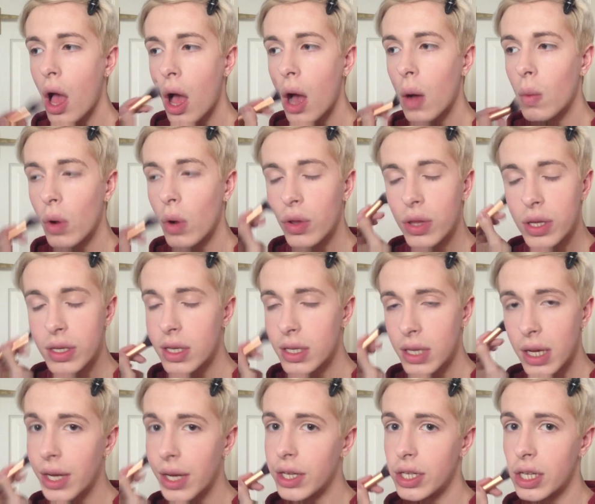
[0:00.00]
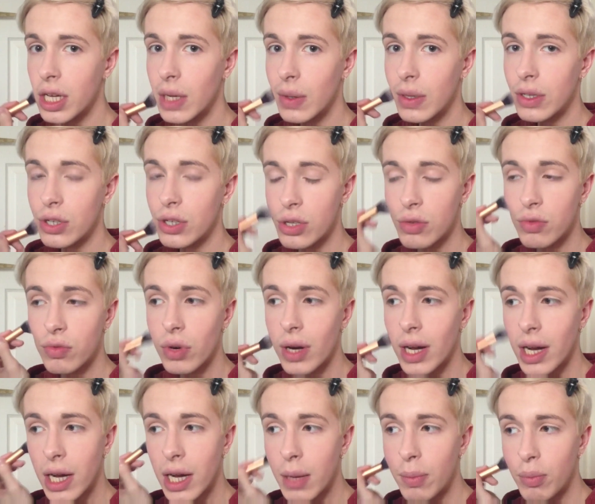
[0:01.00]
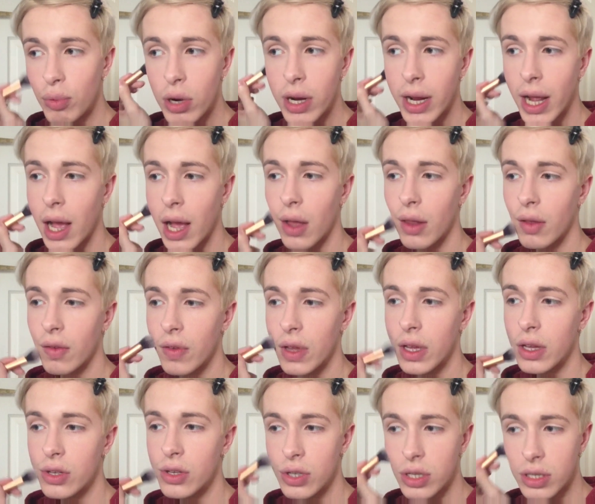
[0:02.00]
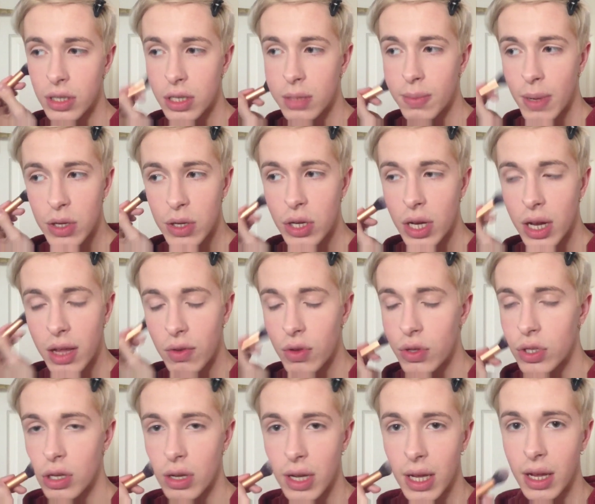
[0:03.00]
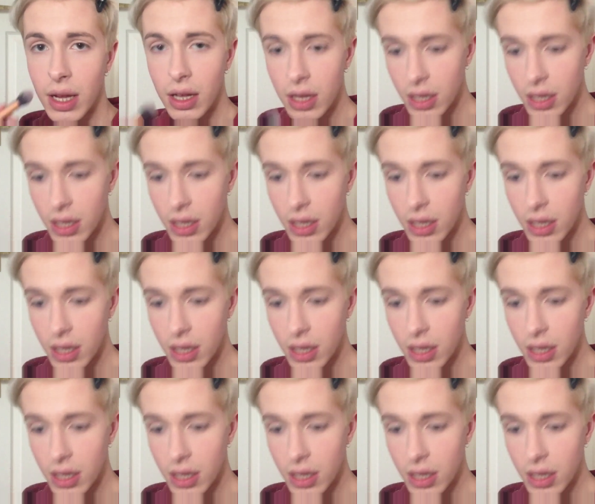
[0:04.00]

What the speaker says: And what this is going to do is just really bring out the features, especially if you're doing